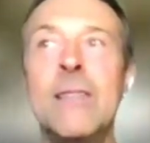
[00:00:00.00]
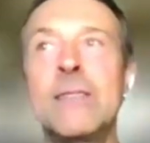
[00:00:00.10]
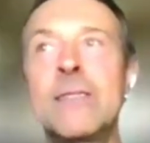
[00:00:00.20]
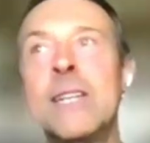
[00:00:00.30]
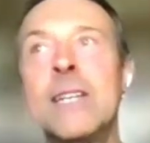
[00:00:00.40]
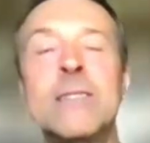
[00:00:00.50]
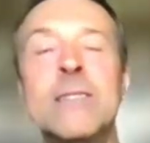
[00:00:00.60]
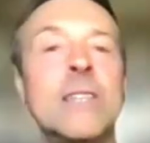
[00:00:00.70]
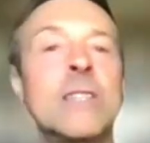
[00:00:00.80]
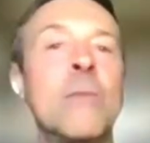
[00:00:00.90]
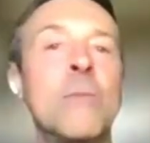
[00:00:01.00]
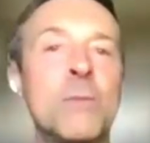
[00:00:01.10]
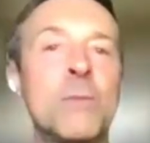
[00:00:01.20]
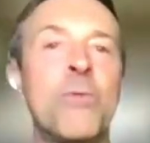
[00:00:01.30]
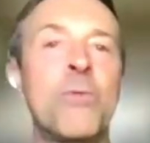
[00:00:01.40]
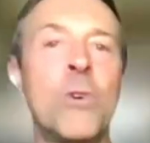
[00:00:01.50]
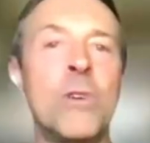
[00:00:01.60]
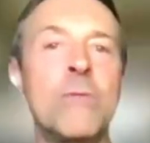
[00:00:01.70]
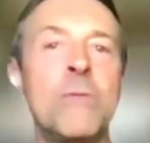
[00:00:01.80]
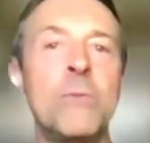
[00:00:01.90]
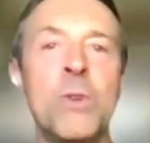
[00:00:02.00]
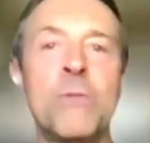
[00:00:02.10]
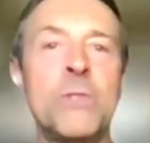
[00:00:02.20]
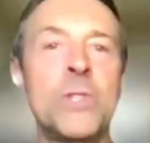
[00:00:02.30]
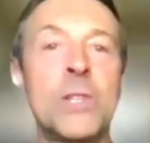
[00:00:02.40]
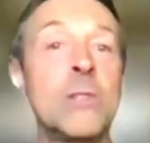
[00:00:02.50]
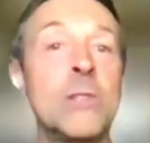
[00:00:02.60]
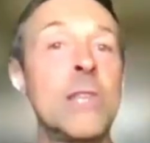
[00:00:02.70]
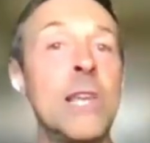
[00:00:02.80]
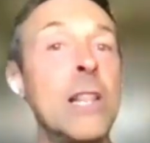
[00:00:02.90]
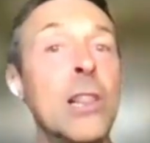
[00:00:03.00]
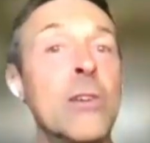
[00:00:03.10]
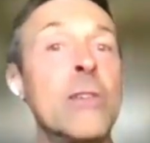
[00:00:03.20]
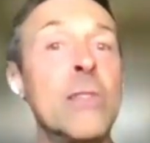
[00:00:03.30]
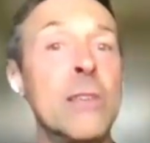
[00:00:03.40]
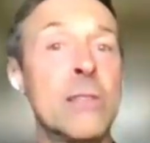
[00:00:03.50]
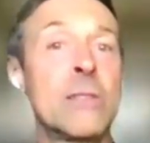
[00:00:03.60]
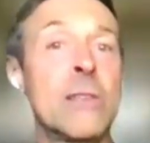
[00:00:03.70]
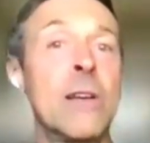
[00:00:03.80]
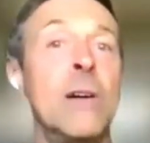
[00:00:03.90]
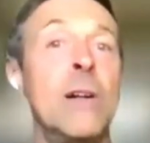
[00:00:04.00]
This didn't exist so much before with physicians. They didn't learn this